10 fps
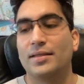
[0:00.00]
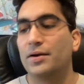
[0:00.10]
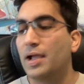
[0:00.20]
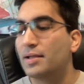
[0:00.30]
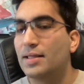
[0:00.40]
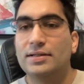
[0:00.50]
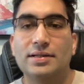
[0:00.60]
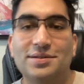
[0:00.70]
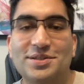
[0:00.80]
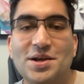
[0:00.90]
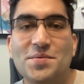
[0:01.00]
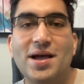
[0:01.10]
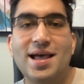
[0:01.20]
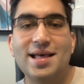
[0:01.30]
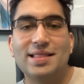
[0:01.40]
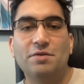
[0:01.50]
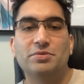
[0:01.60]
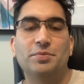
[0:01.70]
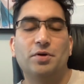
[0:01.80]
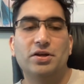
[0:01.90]
Okay, that's it. So that
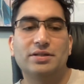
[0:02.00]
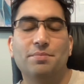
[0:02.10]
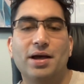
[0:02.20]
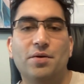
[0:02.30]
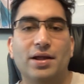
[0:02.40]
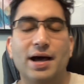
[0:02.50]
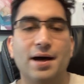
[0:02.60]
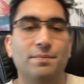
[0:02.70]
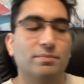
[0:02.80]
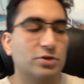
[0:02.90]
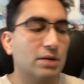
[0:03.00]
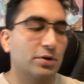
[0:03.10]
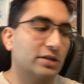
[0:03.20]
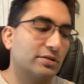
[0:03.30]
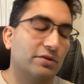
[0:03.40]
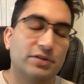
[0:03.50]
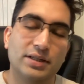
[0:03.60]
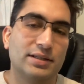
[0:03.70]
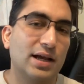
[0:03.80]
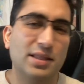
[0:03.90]
was one point about Child Protective
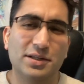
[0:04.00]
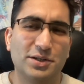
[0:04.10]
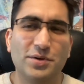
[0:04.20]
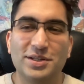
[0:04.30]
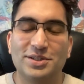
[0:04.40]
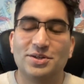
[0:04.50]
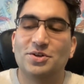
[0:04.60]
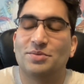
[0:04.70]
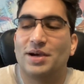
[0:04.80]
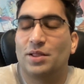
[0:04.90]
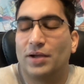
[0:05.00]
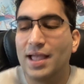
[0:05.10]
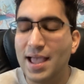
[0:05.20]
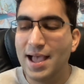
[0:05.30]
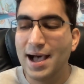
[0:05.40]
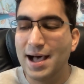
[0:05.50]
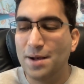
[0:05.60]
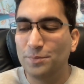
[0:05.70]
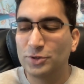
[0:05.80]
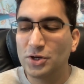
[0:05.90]
Services. I think it's a great institution, by the way.
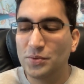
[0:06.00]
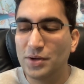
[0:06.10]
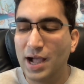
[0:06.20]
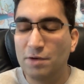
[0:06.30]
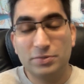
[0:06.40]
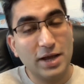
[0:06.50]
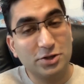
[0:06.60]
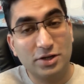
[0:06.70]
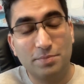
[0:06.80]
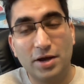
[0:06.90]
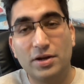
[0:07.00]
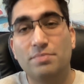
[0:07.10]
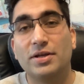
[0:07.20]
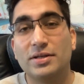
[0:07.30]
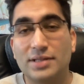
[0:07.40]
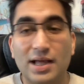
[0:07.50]
So I was passionate about it because